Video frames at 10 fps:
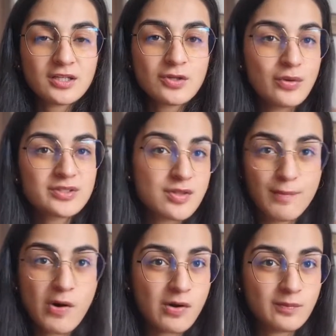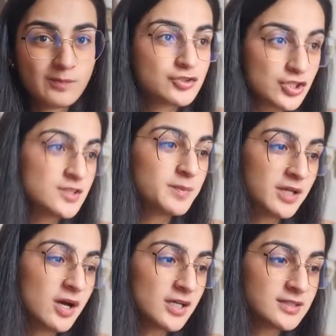going to the mall. Just
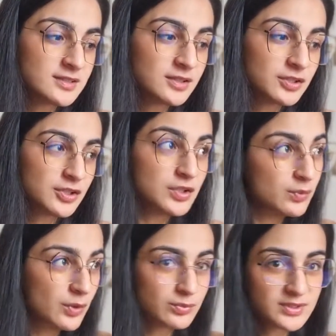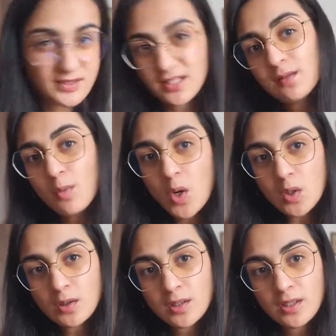because you don't see the
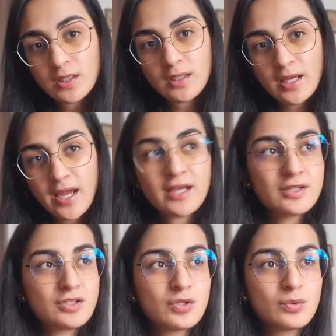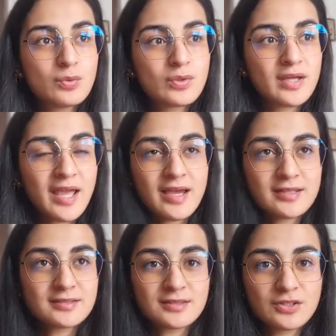mall and you can't,
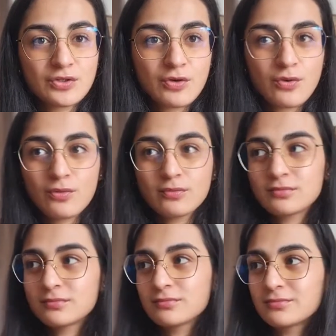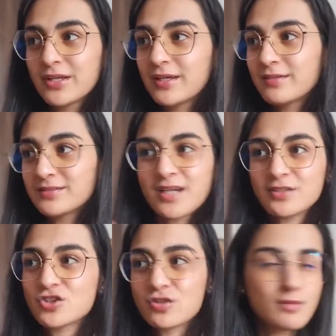you know, like
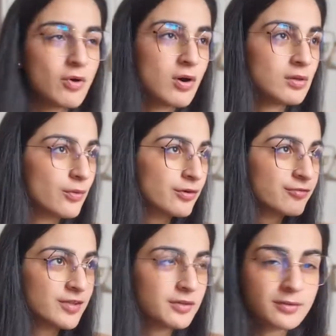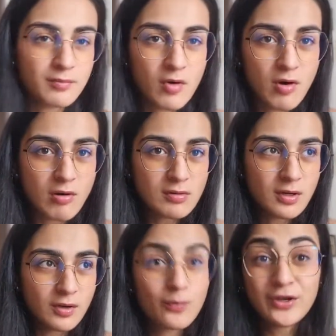touch the mall or feel the mall
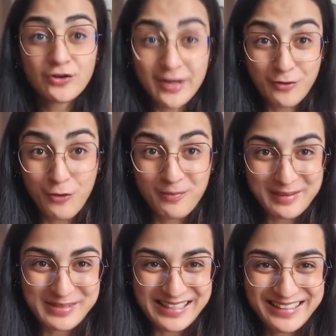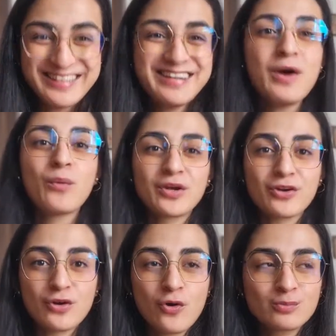when you're at home, I mean, when you're
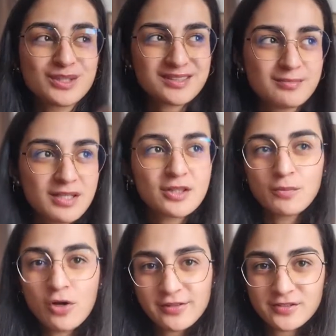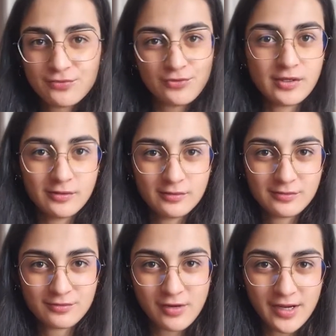at home, doesn't mean the mall isn't real,
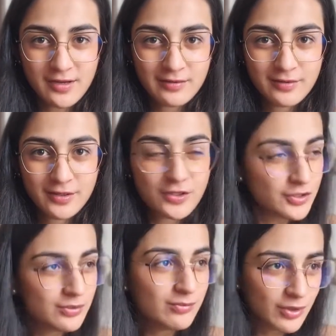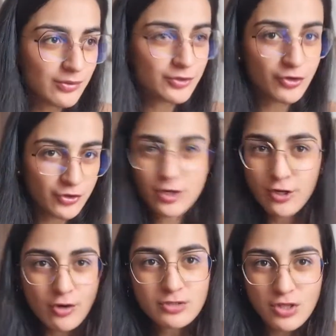right? You know you're gonna
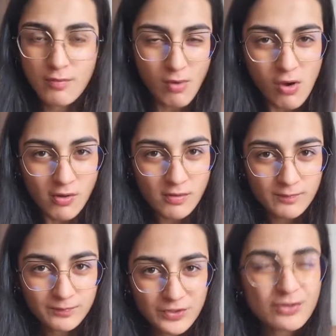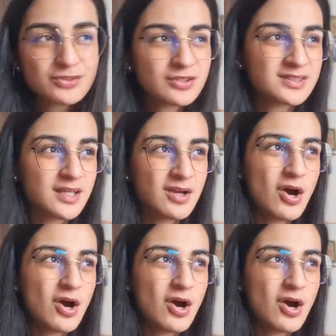go to the mall. You don't start saying,